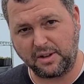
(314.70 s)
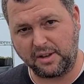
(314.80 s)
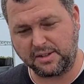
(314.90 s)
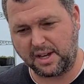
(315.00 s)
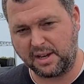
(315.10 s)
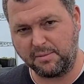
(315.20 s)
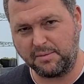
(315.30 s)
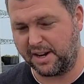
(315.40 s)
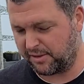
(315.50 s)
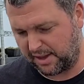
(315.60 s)
all the time.
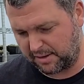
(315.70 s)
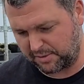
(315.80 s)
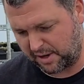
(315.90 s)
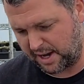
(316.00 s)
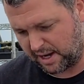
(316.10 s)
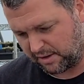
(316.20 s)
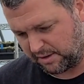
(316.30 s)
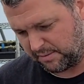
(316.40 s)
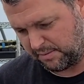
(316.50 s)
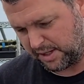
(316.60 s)
Never let them dry out,
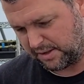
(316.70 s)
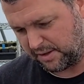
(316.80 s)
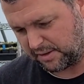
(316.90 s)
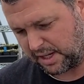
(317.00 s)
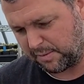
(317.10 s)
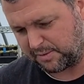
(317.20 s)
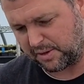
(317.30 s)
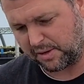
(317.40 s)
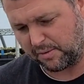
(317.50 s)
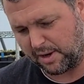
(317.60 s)
but don't keep them
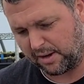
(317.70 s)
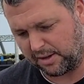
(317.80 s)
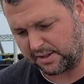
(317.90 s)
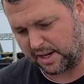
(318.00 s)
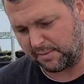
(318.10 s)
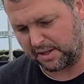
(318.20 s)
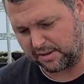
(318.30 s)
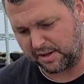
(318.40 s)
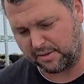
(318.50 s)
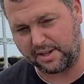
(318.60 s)
soaking wet all the time
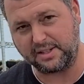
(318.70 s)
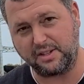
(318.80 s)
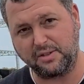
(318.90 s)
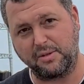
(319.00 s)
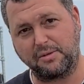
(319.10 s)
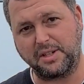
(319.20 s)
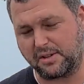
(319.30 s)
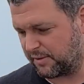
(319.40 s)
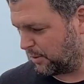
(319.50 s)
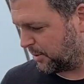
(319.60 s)
either. Otherwise, they just won't reach
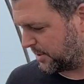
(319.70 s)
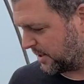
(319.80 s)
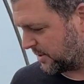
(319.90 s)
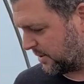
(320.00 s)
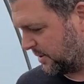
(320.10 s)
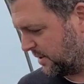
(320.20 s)
their full potential.